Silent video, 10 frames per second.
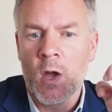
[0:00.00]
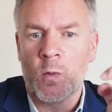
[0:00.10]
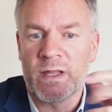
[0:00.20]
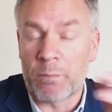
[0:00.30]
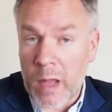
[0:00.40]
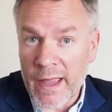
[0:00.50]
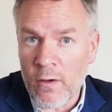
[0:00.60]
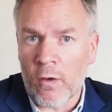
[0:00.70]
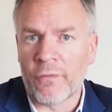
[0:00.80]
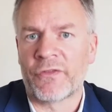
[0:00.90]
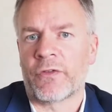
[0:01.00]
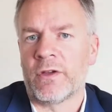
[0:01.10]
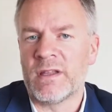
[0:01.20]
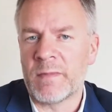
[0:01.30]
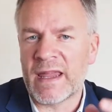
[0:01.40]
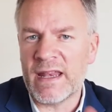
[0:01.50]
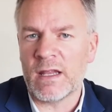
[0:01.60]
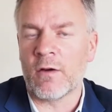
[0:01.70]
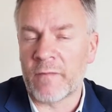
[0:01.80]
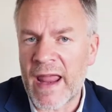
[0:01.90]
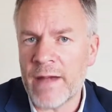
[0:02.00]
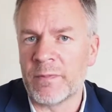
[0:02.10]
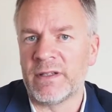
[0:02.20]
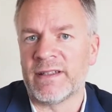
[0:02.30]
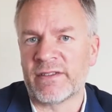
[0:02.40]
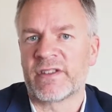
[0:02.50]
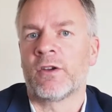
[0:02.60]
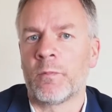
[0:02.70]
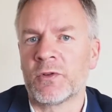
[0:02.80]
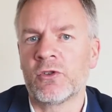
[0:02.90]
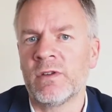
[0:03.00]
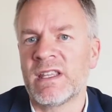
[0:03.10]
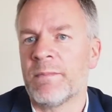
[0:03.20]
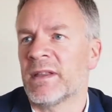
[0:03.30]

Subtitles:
playoffs, so in the beginning of April there's an opportunity,